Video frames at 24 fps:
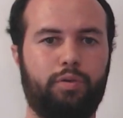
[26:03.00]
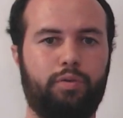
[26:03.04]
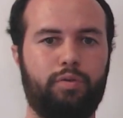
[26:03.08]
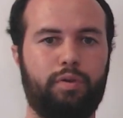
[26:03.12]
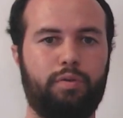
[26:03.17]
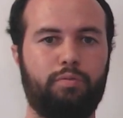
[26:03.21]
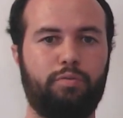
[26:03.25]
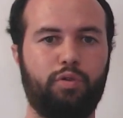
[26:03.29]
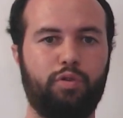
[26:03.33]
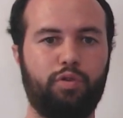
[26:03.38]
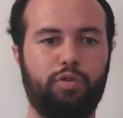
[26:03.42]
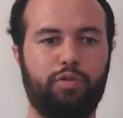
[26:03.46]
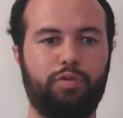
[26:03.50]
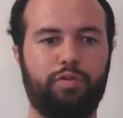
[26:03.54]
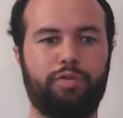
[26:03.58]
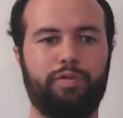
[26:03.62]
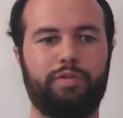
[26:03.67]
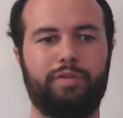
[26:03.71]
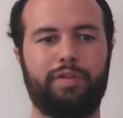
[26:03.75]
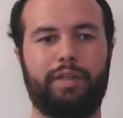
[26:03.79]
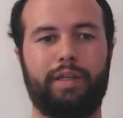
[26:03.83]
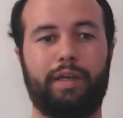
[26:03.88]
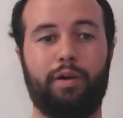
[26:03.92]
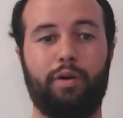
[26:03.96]
remove
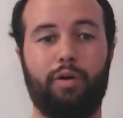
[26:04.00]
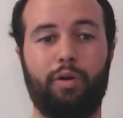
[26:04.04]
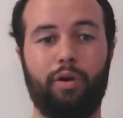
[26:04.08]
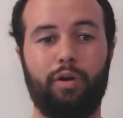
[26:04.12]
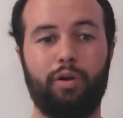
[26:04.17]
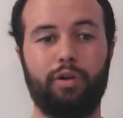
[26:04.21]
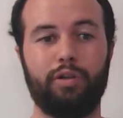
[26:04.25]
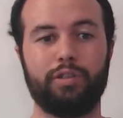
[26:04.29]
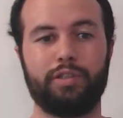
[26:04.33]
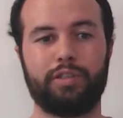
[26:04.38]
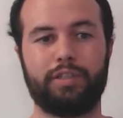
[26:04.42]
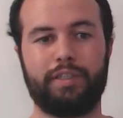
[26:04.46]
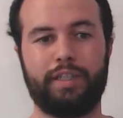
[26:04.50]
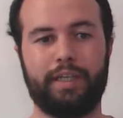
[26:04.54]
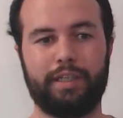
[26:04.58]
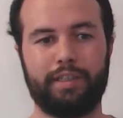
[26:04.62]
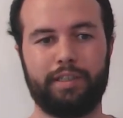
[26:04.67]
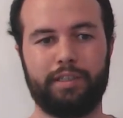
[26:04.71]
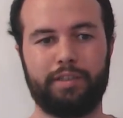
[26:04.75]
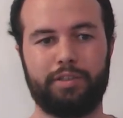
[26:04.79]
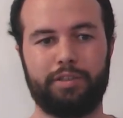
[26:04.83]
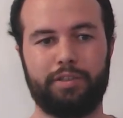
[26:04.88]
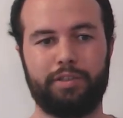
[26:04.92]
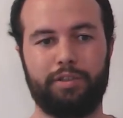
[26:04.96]
the all
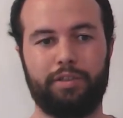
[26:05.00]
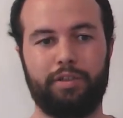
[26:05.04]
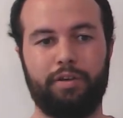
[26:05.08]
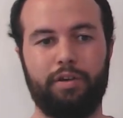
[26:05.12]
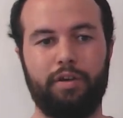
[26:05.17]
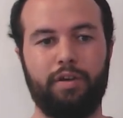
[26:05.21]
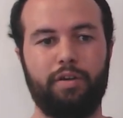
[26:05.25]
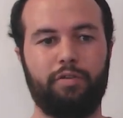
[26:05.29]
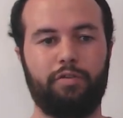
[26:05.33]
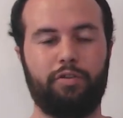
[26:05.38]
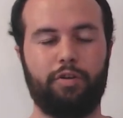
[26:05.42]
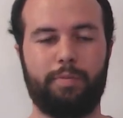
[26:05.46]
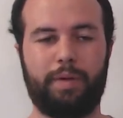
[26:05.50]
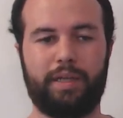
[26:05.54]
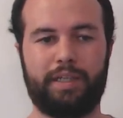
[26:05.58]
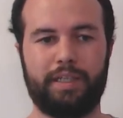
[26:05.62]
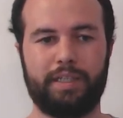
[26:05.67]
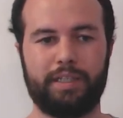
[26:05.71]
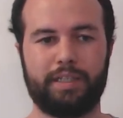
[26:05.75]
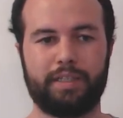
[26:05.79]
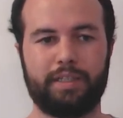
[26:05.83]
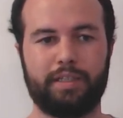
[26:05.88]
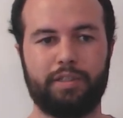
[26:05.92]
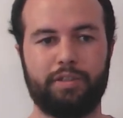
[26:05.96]
signature from a
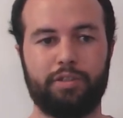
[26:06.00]
disk.